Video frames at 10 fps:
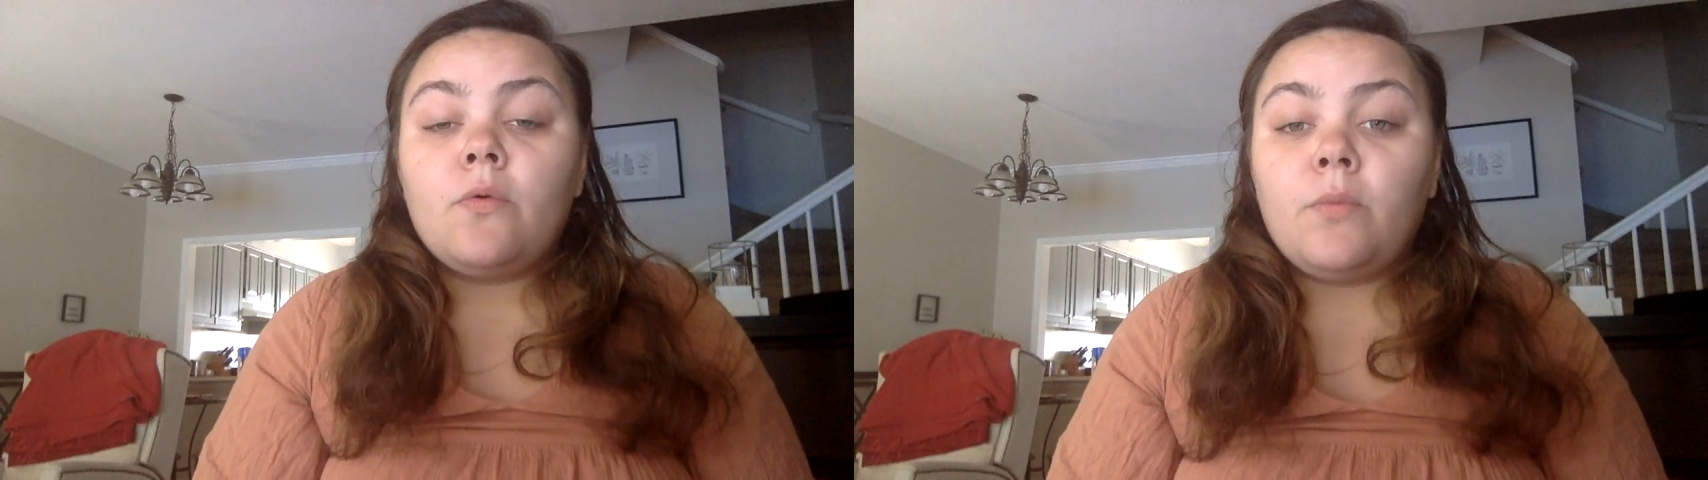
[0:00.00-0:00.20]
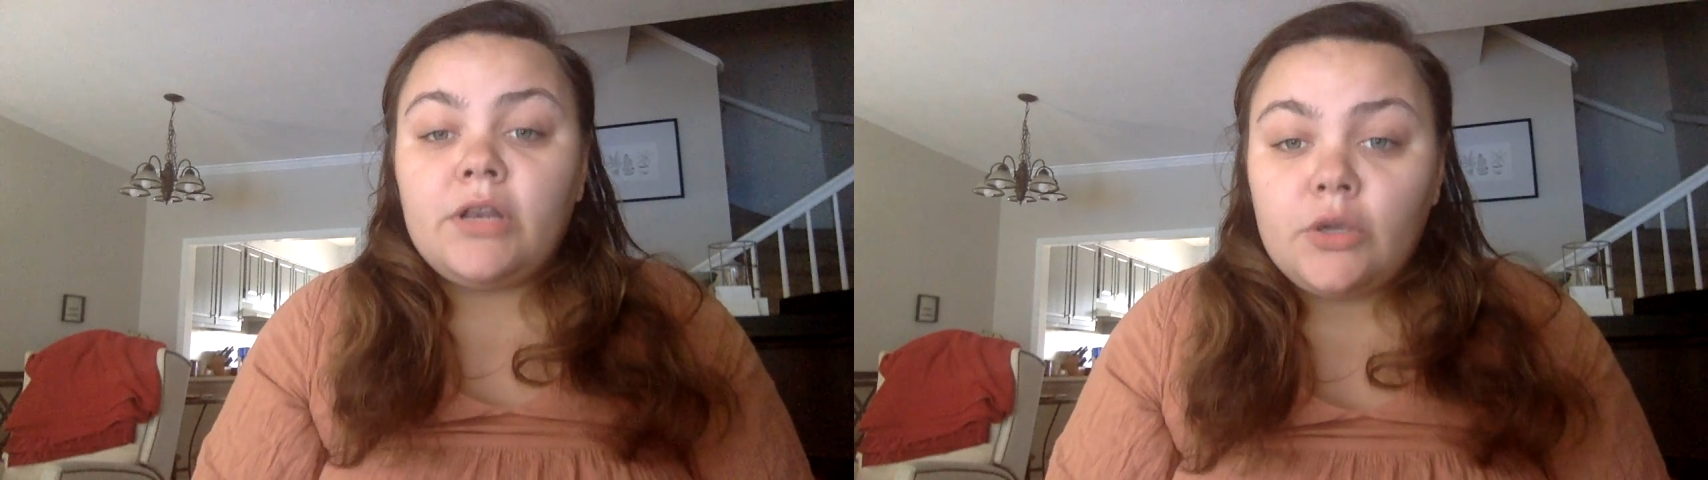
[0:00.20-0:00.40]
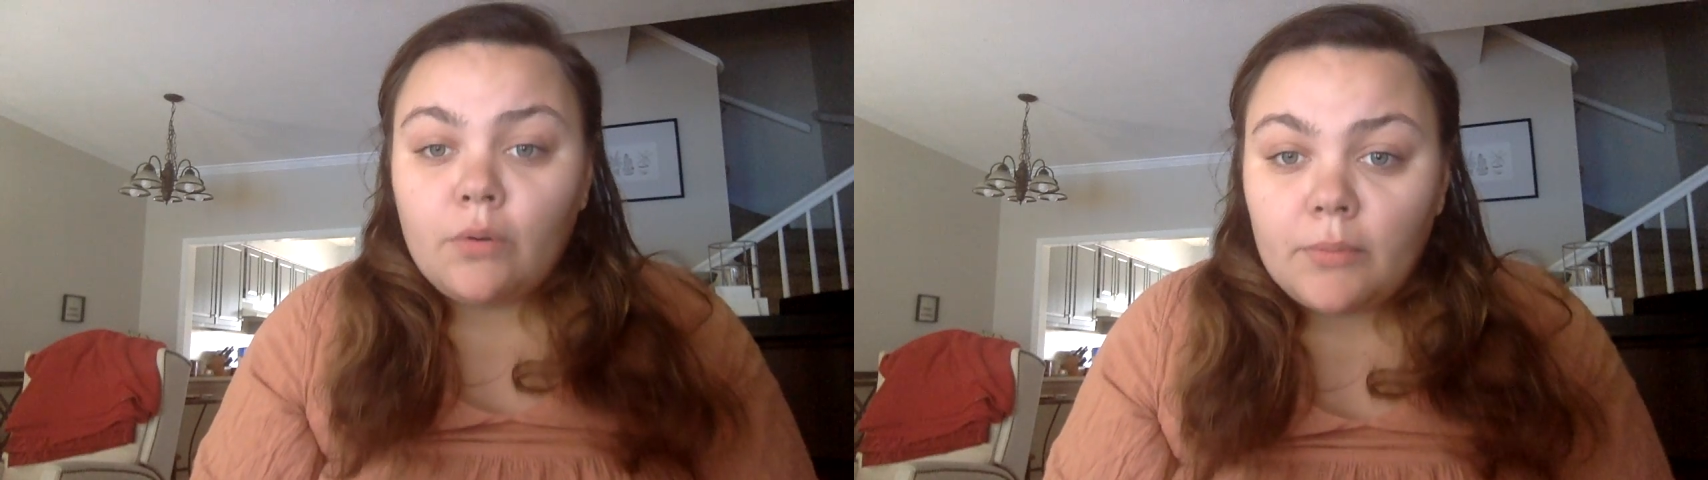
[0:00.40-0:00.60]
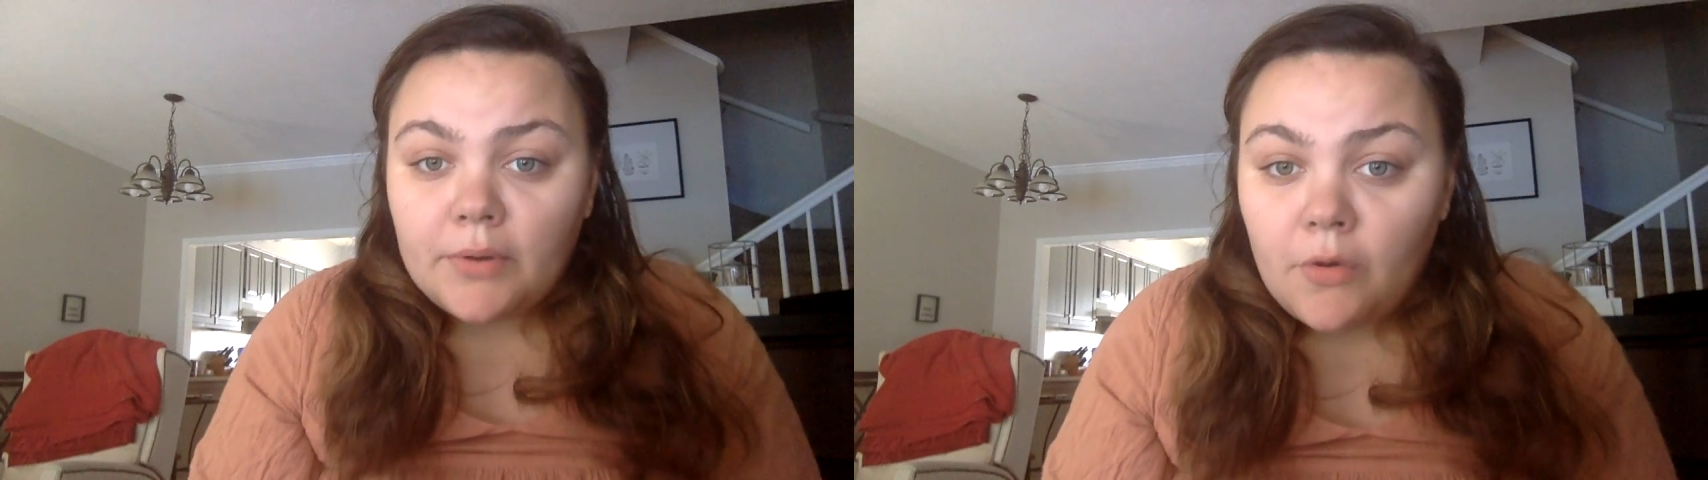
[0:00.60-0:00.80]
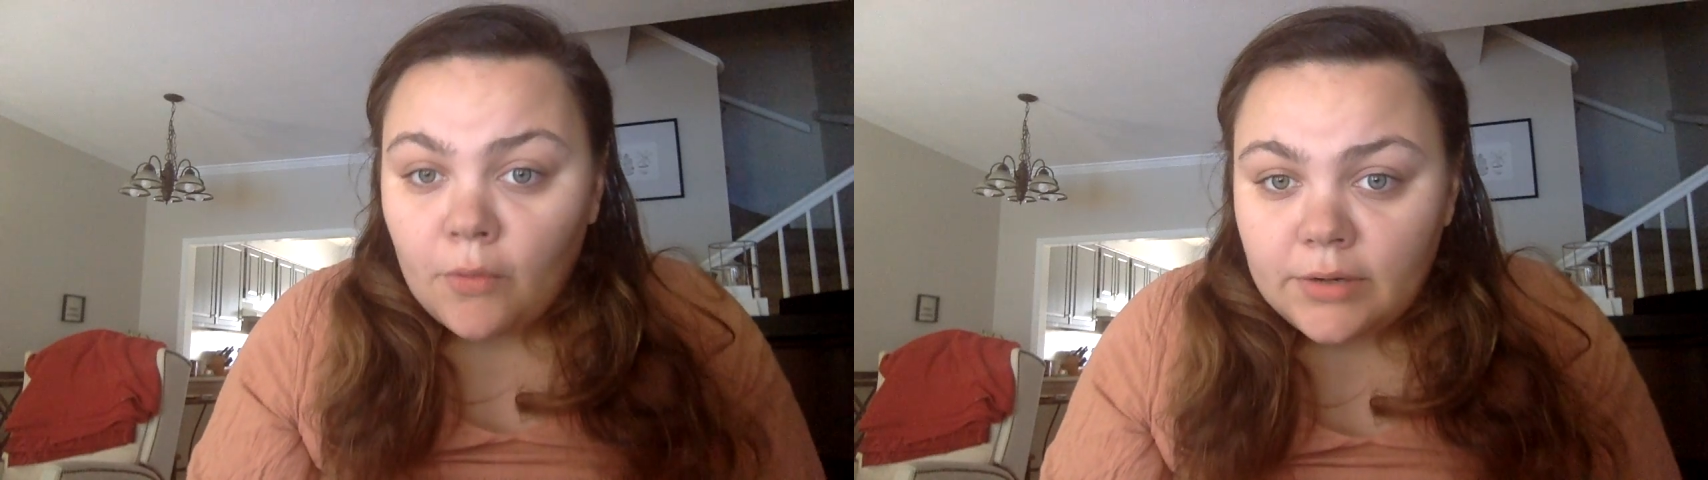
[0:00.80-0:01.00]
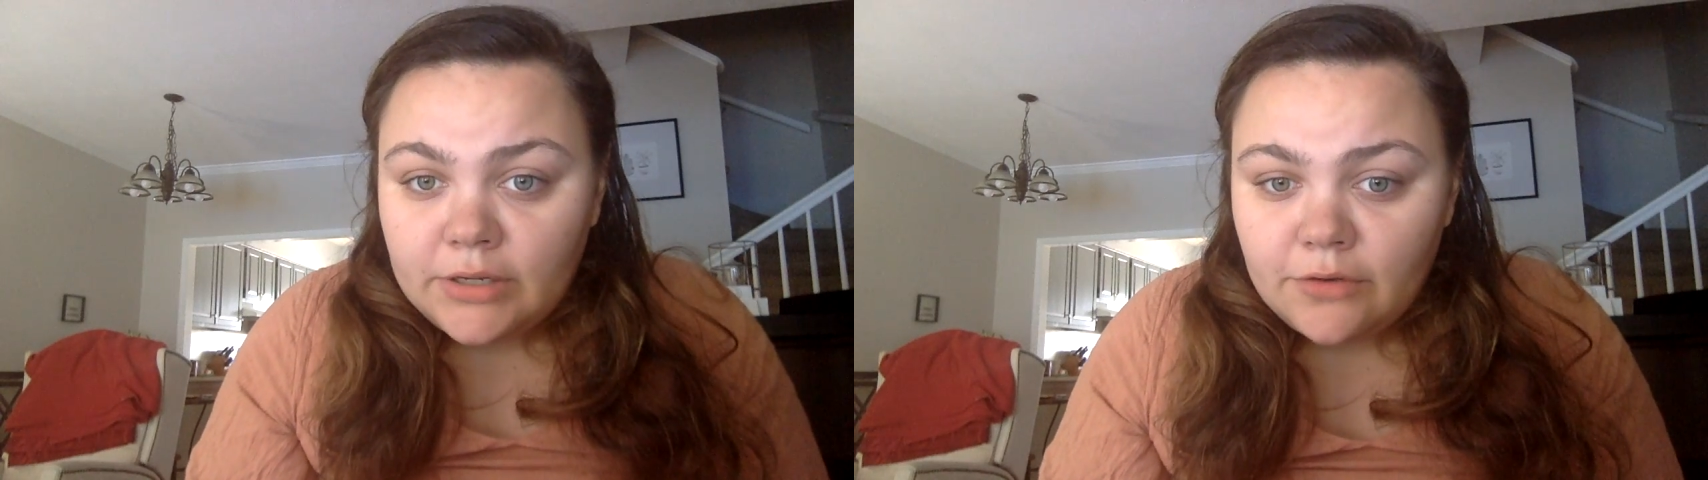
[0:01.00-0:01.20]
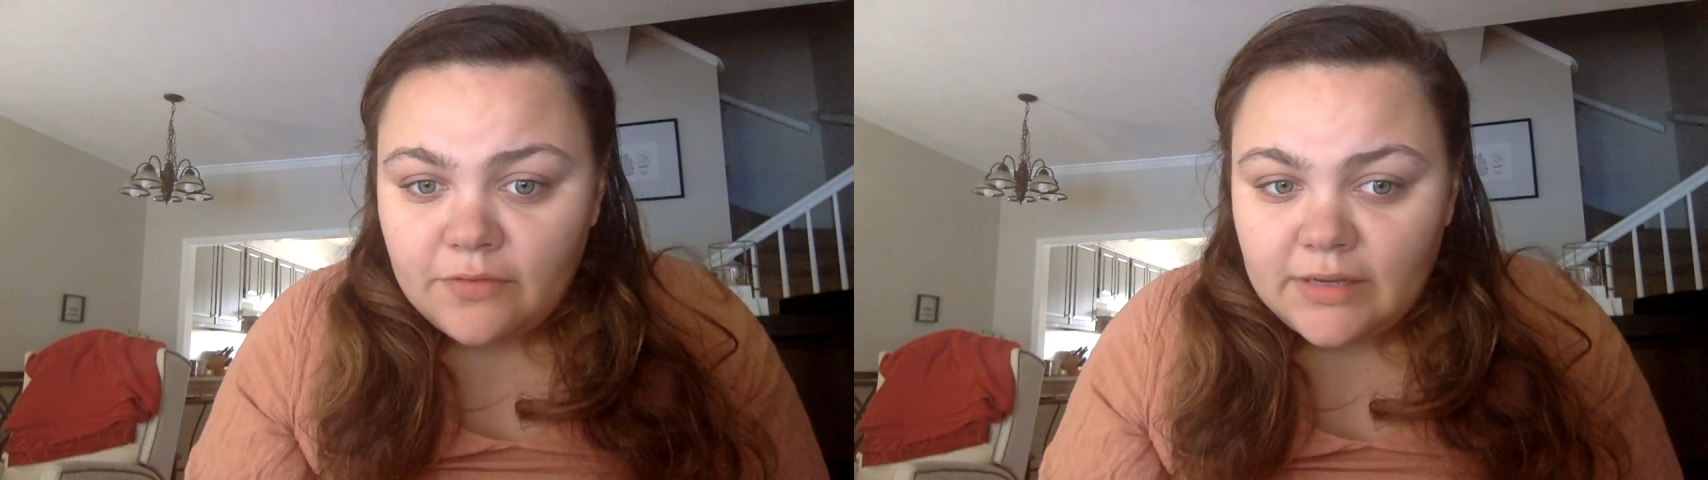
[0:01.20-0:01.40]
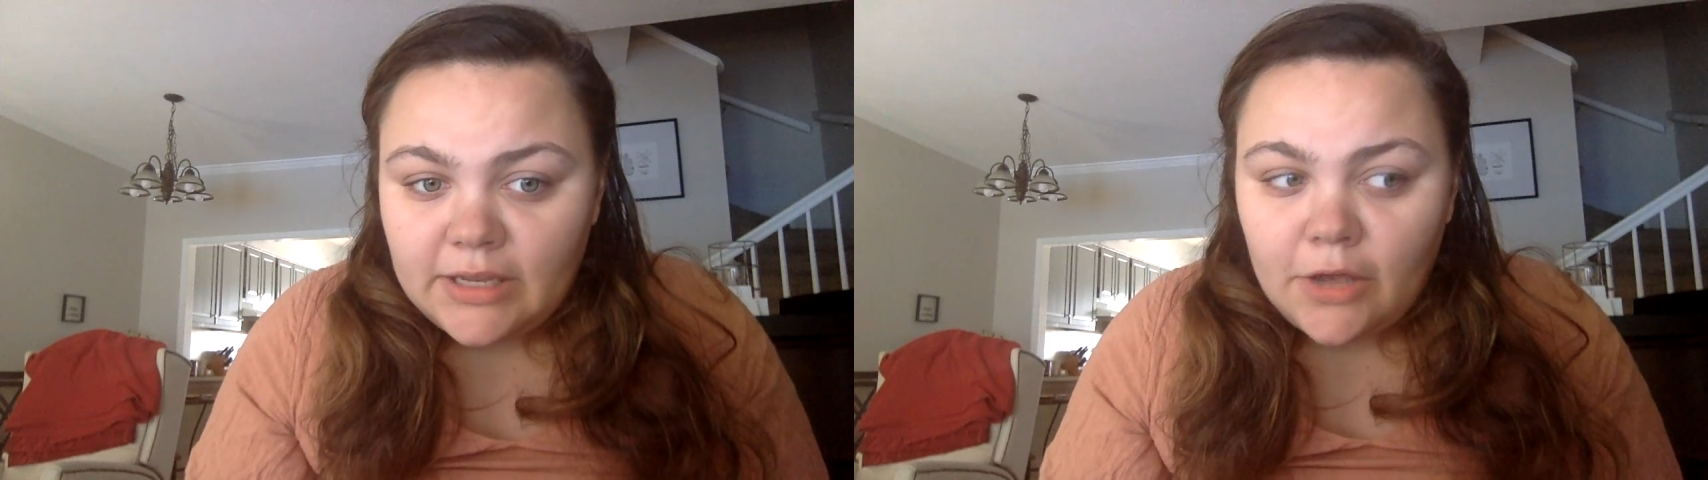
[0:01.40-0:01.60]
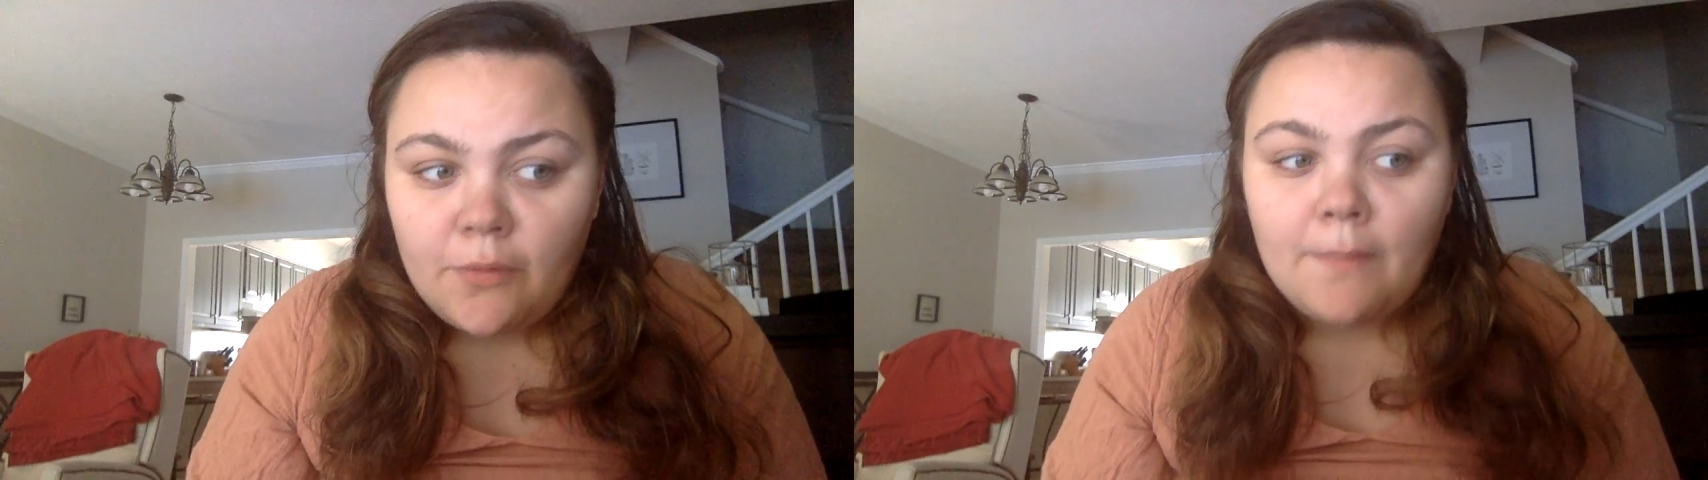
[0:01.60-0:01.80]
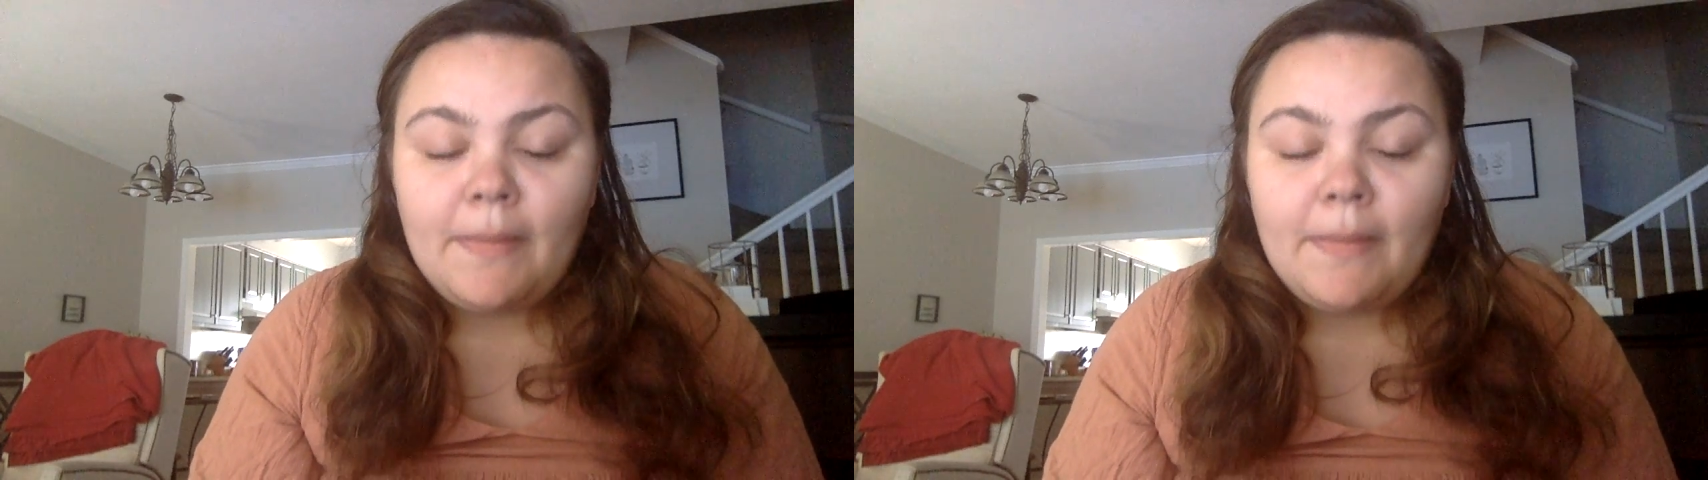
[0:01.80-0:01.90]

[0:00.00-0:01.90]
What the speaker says: When you are recording your video,